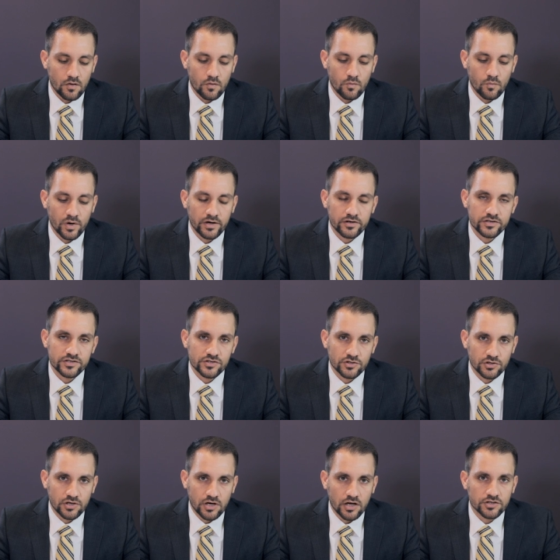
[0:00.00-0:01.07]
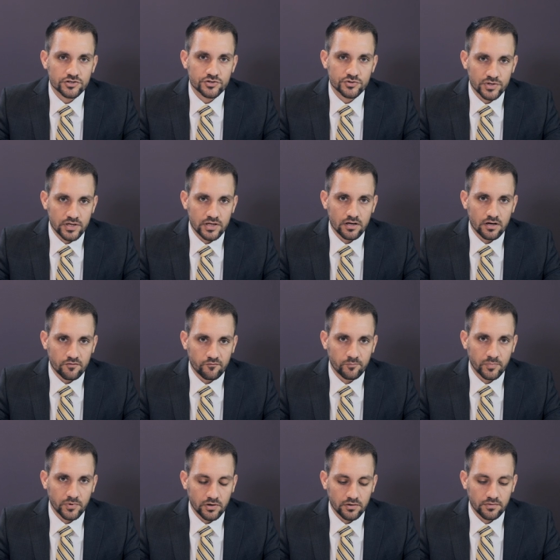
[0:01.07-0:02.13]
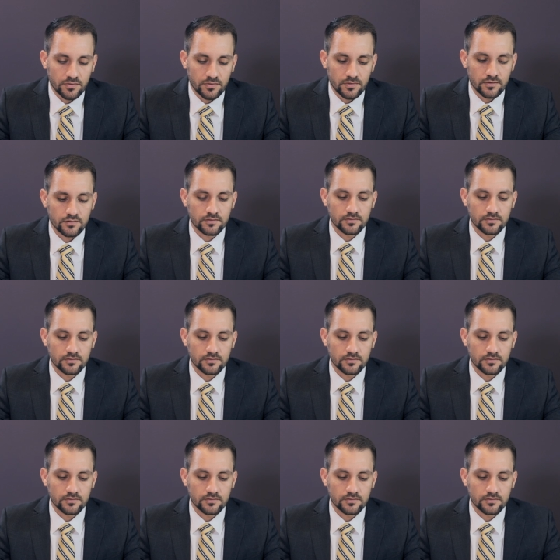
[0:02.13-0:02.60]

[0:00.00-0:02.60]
Where is your country of birth?